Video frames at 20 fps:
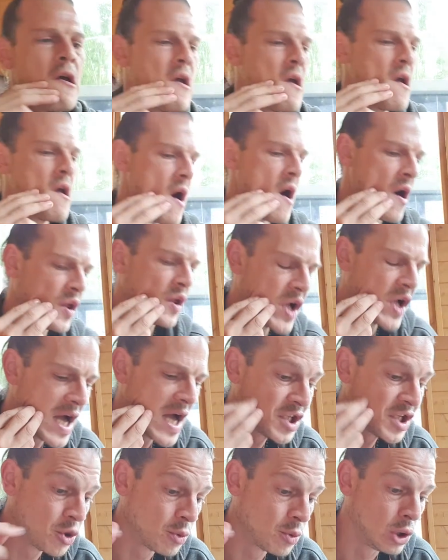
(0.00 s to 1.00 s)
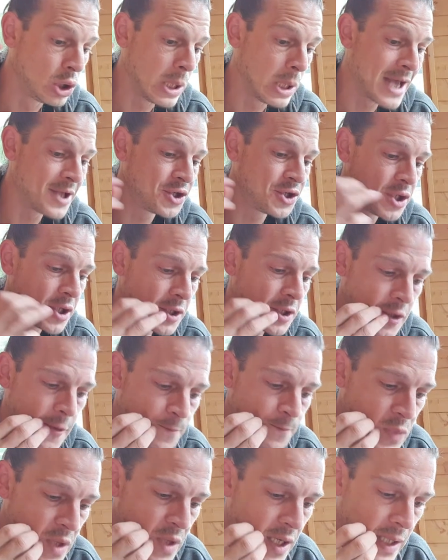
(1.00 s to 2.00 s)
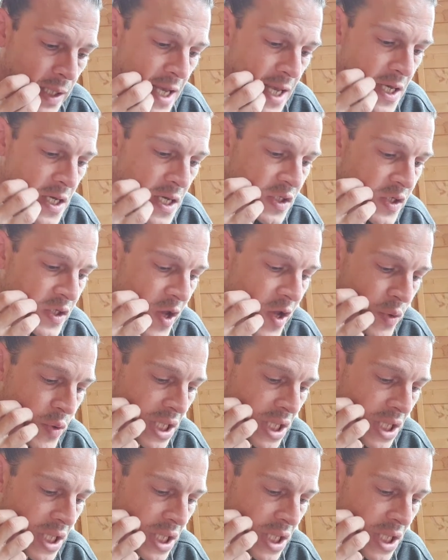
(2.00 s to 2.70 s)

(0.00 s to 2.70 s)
all the actual ledgers are layer two, and